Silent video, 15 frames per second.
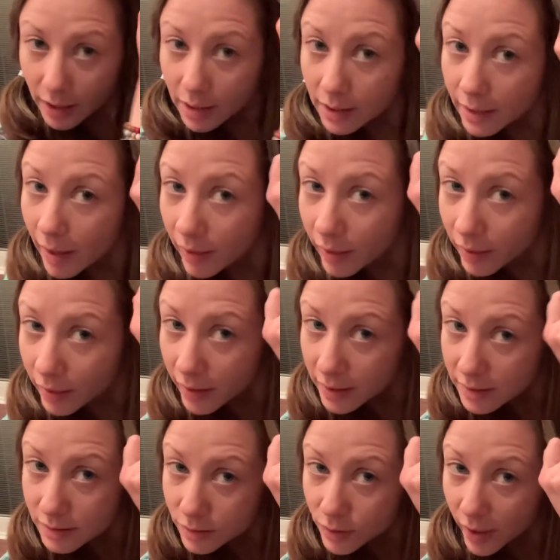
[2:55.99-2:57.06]
Now this
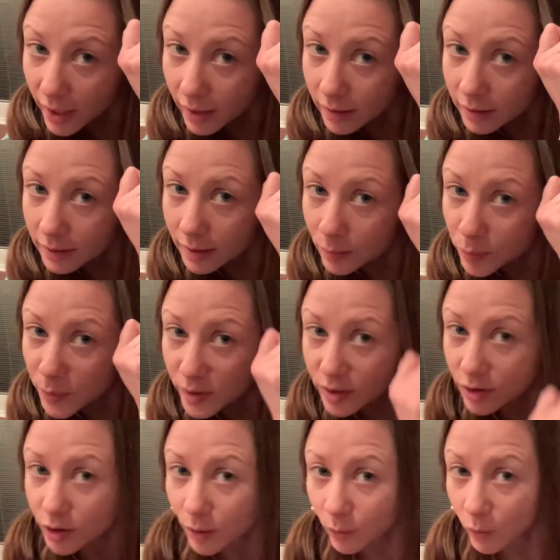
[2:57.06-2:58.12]
strand in
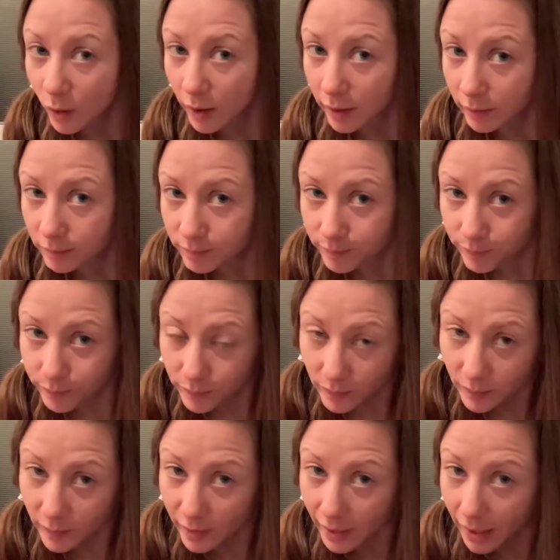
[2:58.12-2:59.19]
position 1
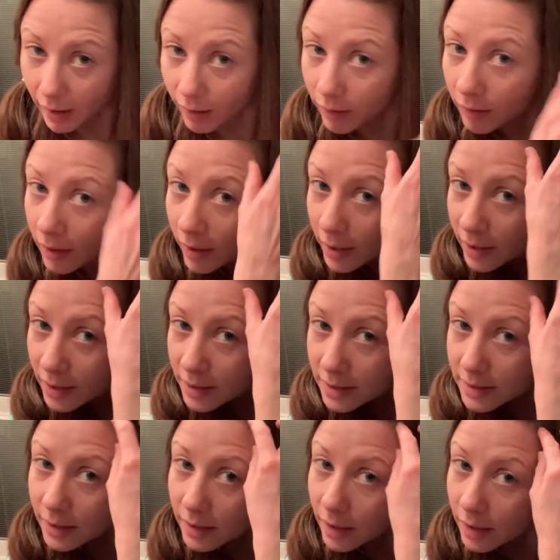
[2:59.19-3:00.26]
now is
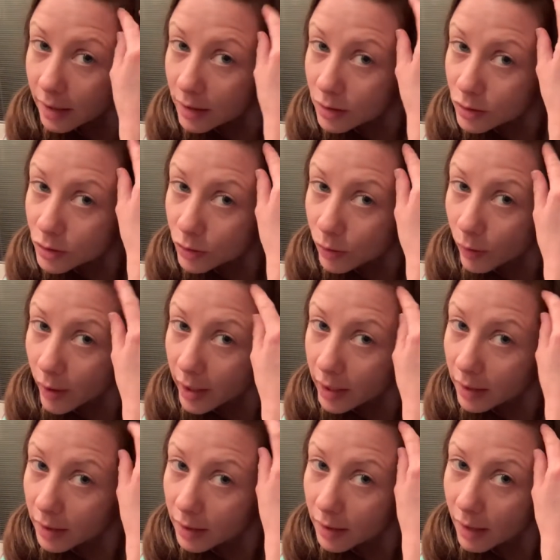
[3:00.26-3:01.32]
going to join
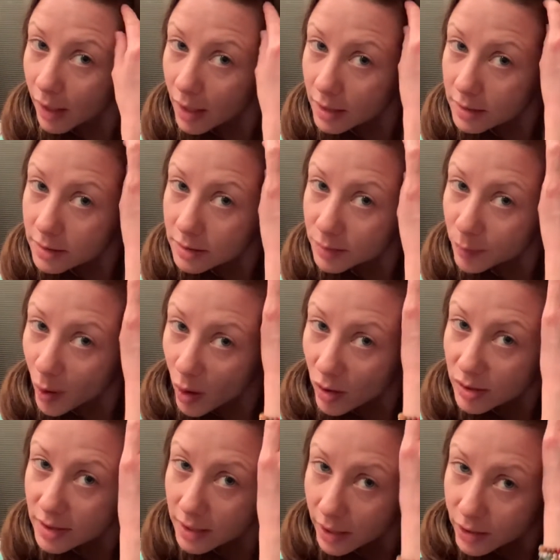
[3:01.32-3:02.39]
a small
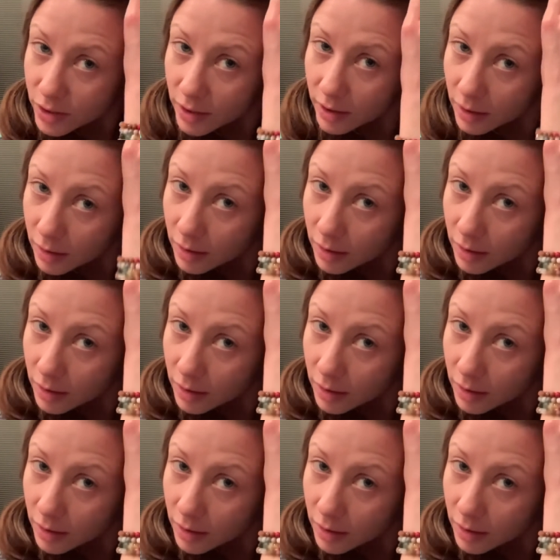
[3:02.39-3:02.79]
section